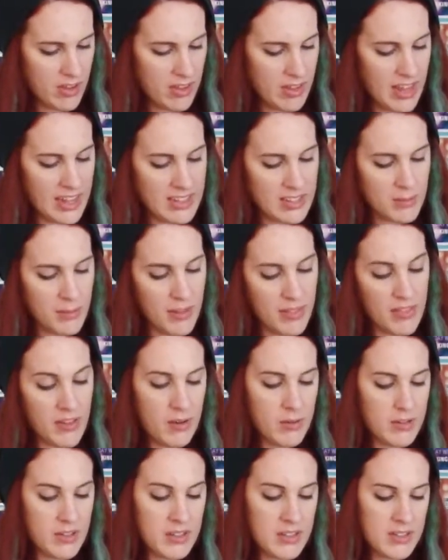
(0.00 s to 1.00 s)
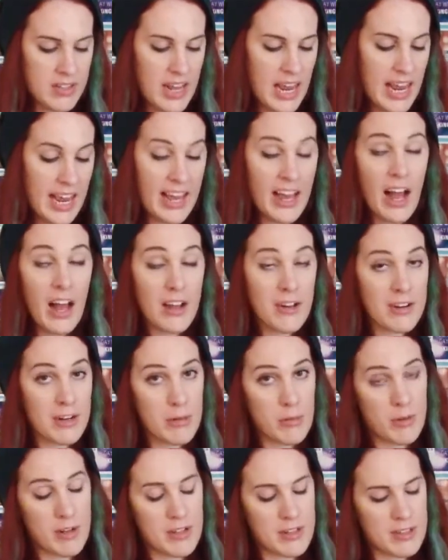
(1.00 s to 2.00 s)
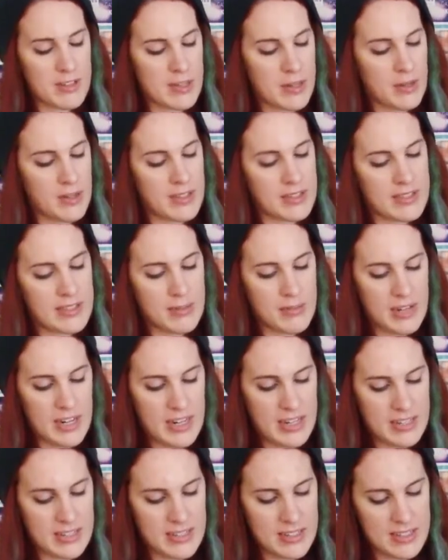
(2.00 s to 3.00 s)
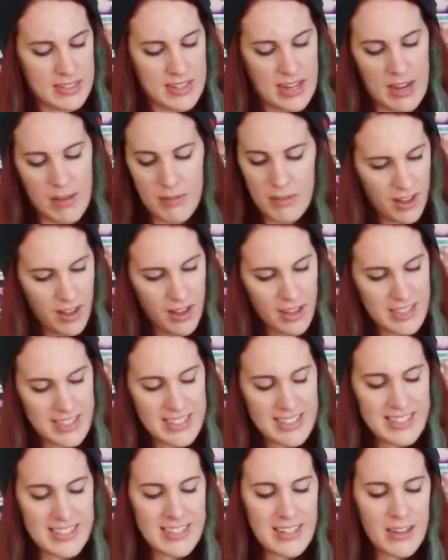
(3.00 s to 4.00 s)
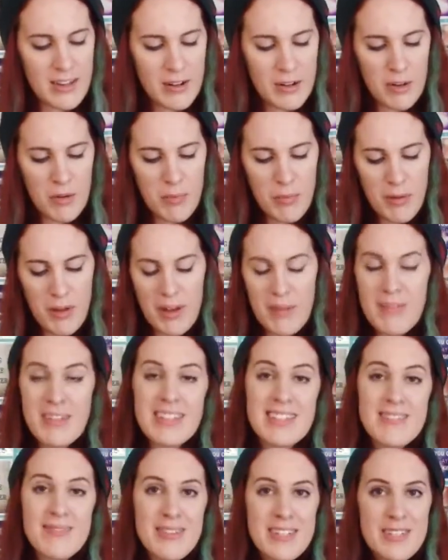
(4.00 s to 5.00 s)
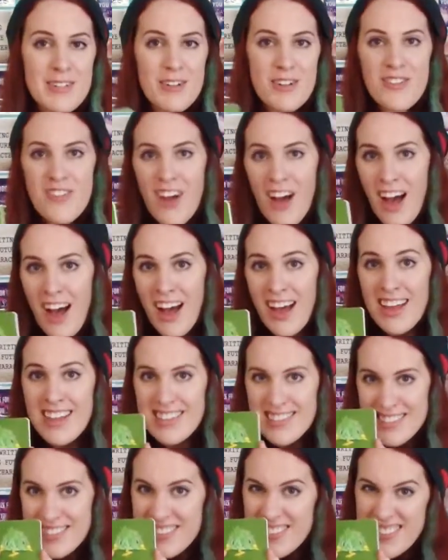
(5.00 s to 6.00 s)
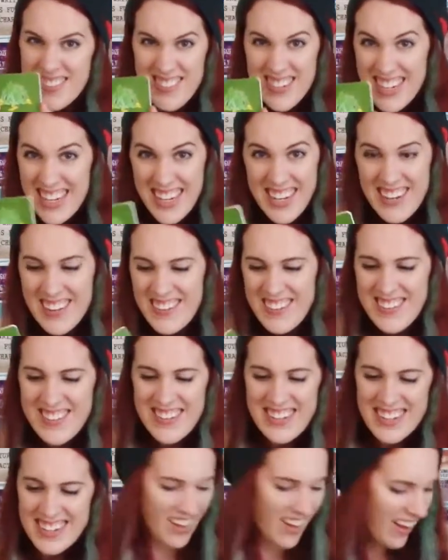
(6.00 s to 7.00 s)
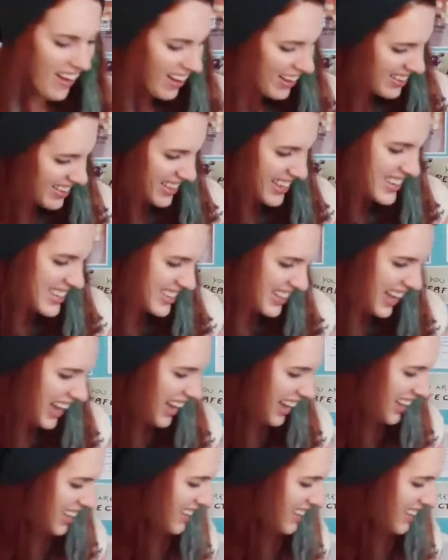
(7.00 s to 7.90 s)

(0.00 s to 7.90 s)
Last month it was a coloring book, so let's see what it is this time. It's just a little notebook with Wizard of Oz. It's so cute. I like that.